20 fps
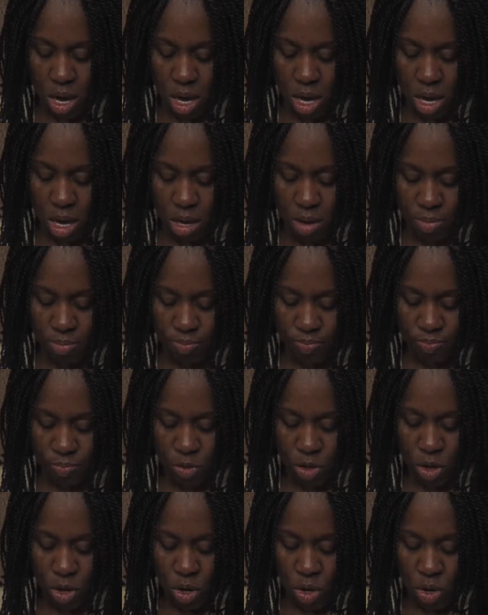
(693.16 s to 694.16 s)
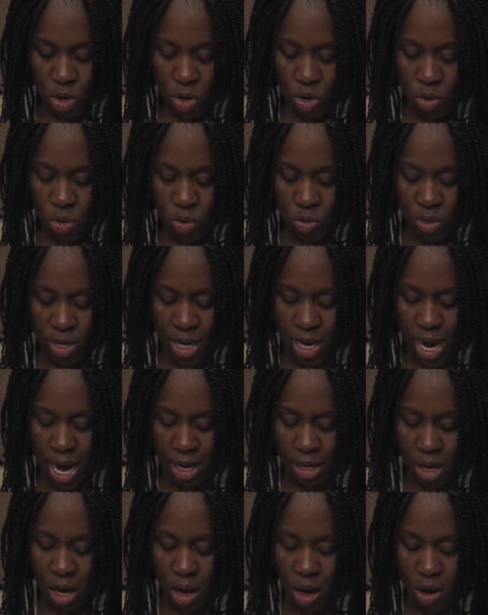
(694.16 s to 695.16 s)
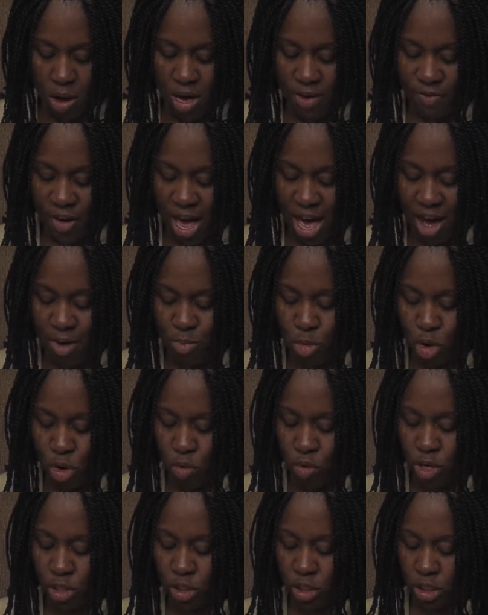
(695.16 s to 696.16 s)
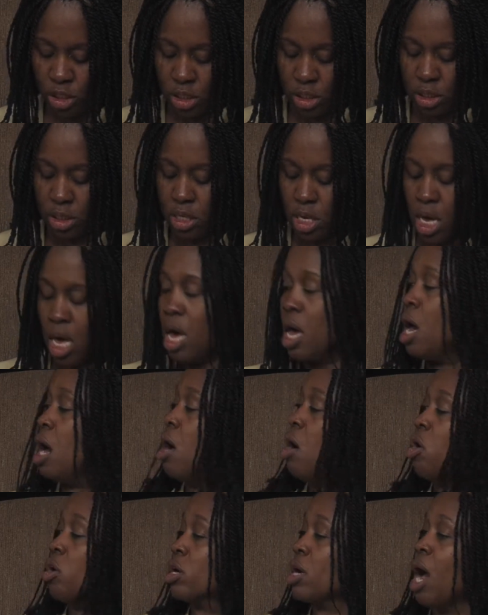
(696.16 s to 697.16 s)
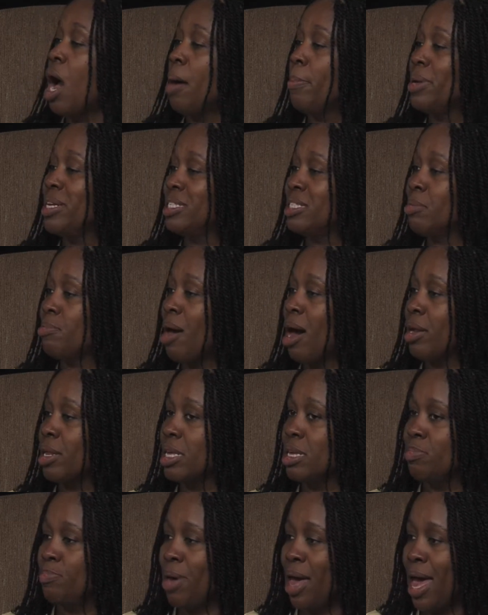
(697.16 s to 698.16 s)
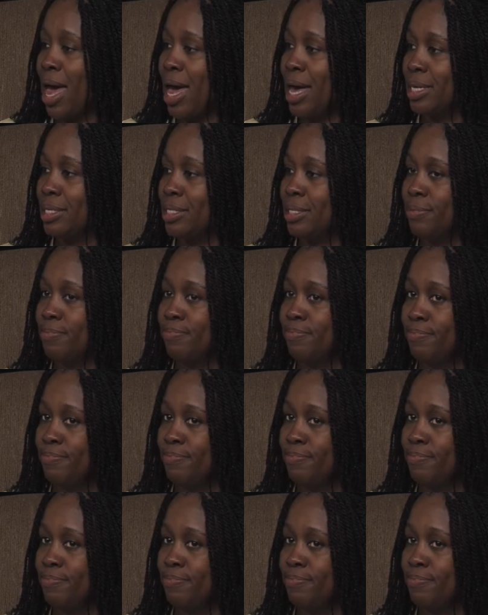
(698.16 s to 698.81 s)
um, who can I call if I have more questions or comments about ePass?